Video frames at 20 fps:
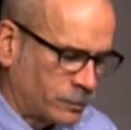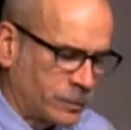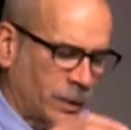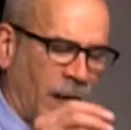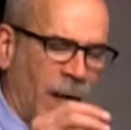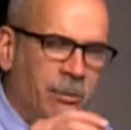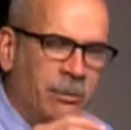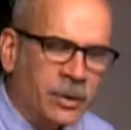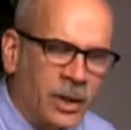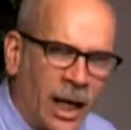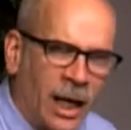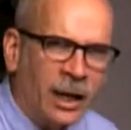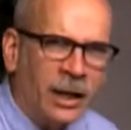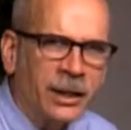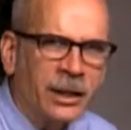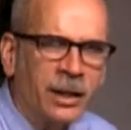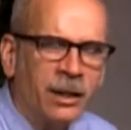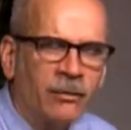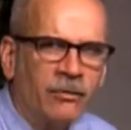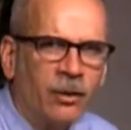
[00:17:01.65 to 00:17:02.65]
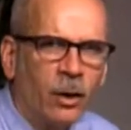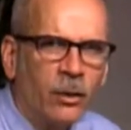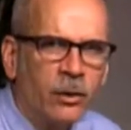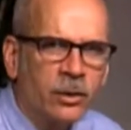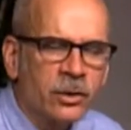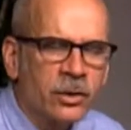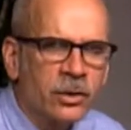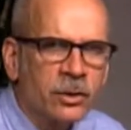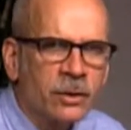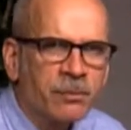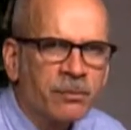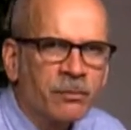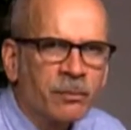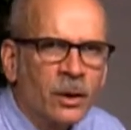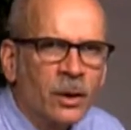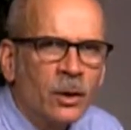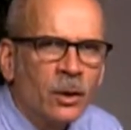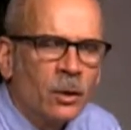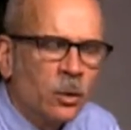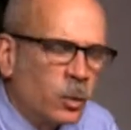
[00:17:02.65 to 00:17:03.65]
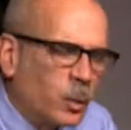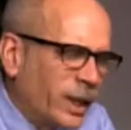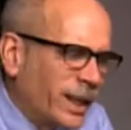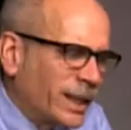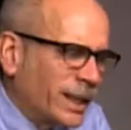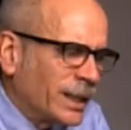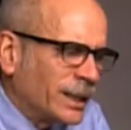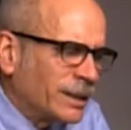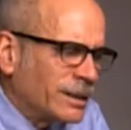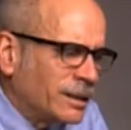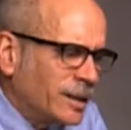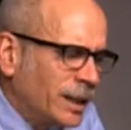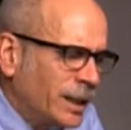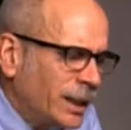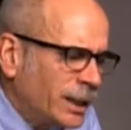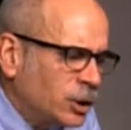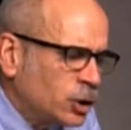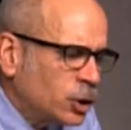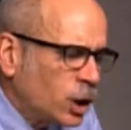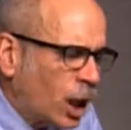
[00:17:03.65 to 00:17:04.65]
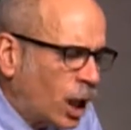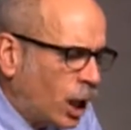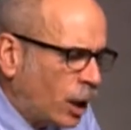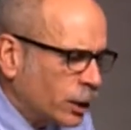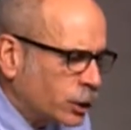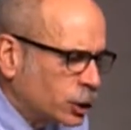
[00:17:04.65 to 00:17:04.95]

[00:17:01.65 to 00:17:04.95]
I'm telling you, folks, we can teach our